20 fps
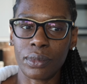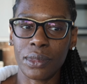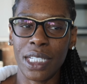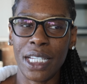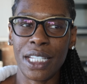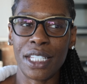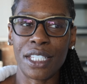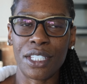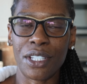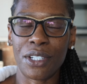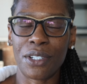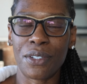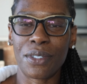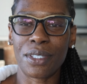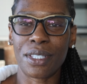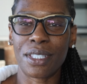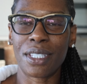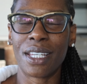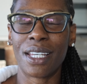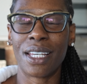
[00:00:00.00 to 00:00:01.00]
And so it
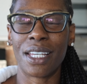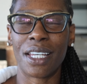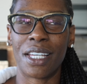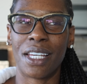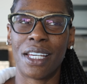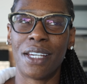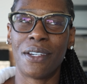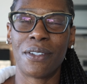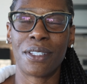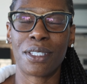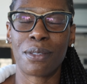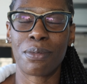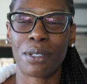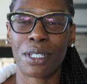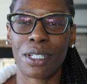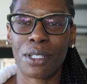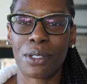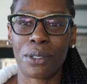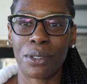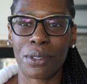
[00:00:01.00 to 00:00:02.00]
was, it was
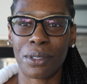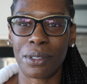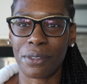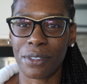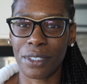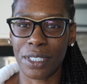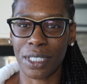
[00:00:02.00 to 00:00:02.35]
pretty cool for